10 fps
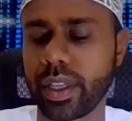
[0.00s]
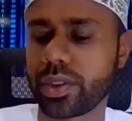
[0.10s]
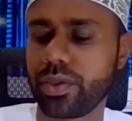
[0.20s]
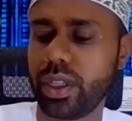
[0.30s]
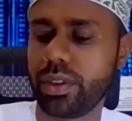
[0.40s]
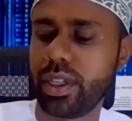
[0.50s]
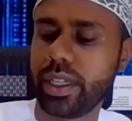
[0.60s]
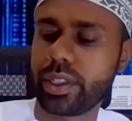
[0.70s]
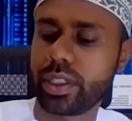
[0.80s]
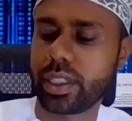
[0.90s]
That's really,
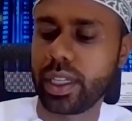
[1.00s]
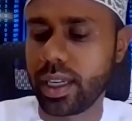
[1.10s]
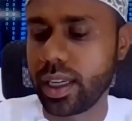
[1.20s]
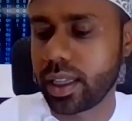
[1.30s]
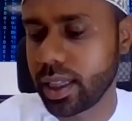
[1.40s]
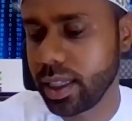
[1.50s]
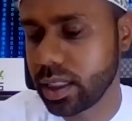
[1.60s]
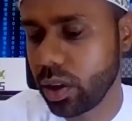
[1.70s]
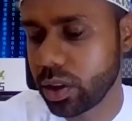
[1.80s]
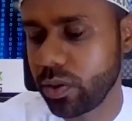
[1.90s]
really interesting. And I think
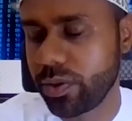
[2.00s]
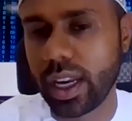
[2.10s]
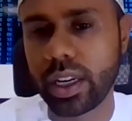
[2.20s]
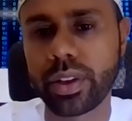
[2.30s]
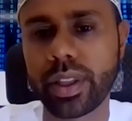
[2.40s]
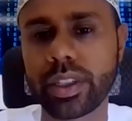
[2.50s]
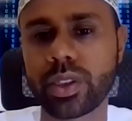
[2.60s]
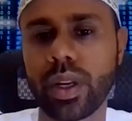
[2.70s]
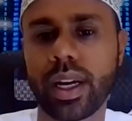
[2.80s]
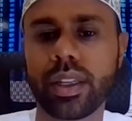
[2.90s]
there's a lot of value that
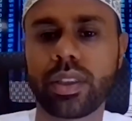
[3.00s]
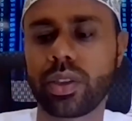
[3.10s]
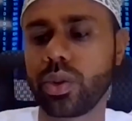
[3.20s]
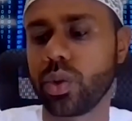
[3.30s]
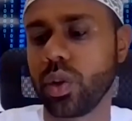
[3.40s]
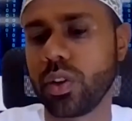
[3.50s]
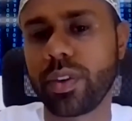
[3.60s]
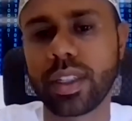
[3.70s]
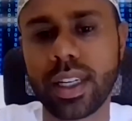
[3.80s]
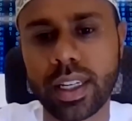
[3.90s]
you will add to all
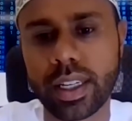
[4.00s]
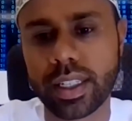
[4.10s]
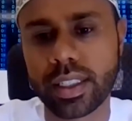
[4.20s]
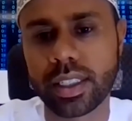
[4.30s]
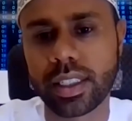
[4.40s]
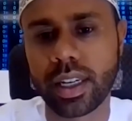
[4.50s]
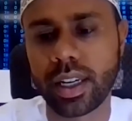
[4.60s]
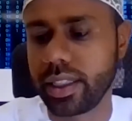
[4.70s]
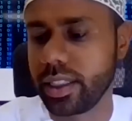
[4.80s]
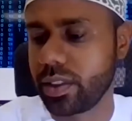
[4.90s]
of our delegates
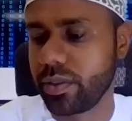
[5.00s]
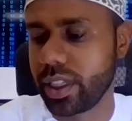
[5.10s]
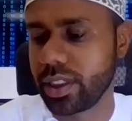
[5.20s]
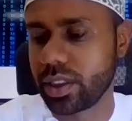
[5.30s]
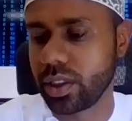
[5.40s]
at this event.